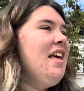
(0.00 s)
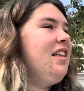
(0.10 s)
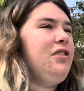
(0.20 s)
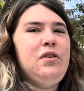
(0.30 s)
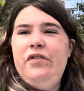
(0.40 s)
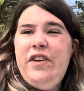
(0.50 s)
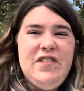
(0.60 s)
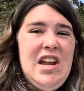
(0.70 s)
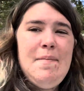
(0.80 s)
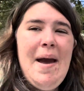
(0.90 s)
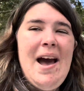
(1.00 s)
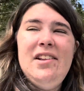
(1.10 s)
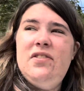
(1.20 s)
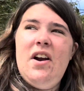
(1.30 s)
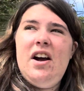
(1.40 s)
This one 15
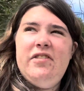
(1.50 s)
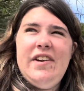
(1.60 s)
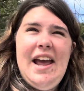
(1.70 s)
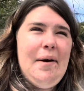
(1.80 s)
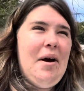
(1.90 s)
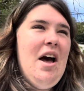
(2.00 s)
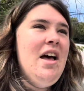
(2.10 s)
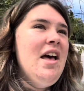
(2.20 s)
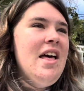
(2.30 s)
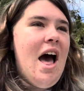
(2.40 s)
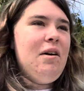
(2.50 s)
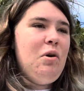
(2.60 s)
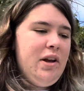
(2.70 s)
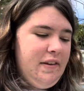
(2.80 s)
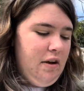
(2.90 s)
pounds for half an hour. That
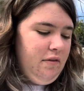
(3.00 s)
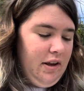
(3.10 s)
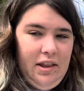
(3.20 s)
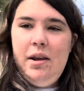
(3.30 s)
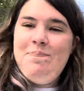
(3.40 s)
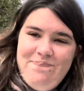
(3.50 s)
works out really,